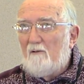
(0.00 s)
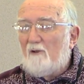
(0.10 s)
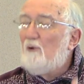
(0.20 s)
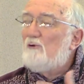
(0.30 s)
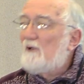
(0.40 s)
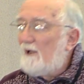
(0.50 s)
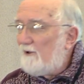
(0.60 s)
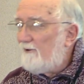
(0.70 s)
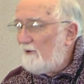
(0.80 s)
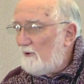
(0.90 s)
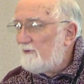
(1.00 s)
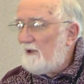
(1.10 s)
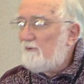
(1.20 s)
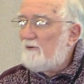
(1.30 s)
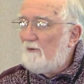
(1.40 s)
newsletter that goes
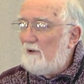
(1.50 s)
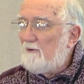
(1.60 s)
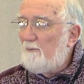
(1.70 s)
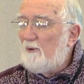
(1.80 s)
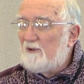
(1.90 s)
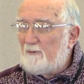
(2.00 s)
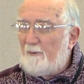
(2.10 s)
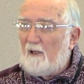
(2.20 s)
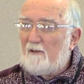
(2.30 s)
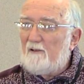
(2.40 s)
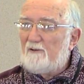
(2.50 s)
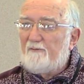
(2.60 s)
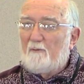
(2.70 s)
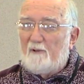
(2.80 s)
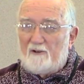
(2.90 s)
out to all the municipalities
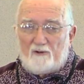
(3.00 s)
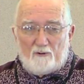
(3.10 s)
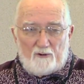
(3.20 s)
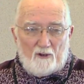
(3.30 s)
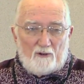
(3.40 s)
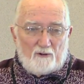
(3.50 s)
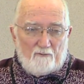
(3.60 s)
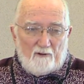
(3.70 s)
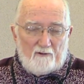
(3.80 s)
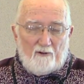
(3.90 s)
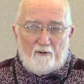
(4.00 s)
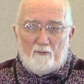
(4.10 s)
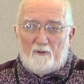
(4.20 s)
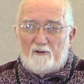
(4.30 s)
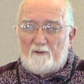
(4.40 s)
from the Association of Ontario
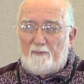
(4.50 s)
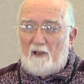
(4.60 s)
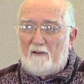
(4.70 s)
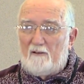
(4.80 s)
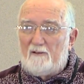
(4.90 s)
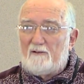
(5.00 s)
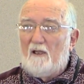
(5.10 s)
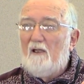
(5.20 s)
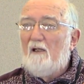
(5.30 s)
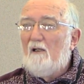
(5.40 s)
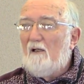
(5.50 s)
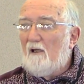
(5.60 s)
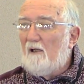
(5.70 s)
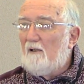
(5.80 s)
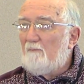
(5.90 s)
Municipalities.
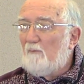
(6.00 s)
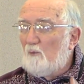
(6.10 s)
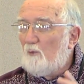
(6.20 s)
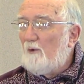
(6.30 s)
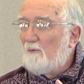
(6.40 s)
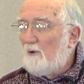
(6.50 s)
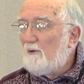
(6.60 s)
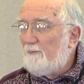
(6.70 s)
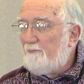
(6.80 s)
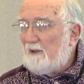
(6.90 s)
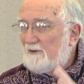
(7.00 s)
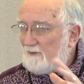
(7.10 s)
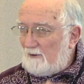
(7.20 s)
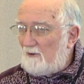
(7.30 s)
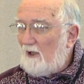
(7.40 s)
We wrote a piece
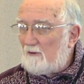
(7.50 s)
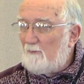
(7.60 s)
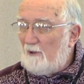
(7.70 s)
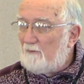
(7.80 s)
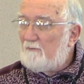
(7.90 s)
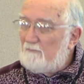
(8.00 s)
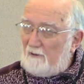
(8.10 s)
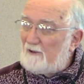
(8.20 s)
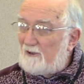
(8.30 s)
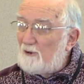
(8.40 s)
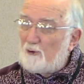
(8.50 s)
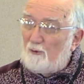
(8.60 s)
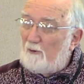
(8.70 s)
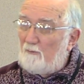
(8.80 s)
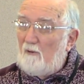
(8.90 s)
that talked about this
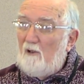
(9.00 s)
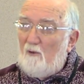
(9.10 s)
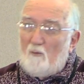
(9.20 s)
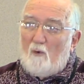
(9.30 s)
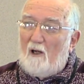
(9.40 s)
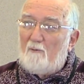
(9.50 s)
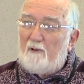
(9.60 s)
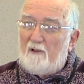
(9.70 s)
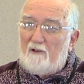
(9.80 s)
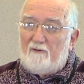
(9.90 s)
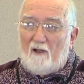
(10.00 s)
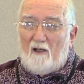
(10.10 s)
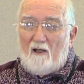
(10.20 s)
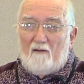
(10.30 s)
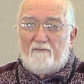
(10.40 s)
issue and why we need to
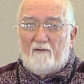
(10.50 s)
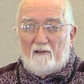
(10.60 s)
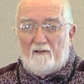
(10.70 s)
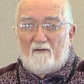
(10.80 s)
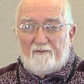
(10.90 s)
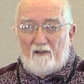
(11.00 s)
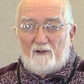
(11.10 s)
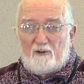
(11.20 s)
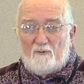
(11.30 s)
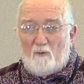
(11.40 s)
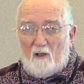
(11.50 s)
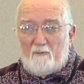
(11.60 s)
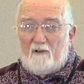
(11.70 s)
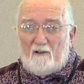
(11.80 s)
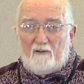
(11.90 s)
have a definition, why
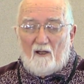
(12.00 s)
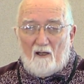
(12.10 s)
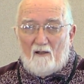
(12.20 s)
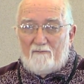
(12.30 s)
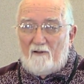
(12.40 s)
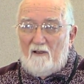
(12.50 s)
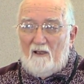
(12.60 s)
we need to have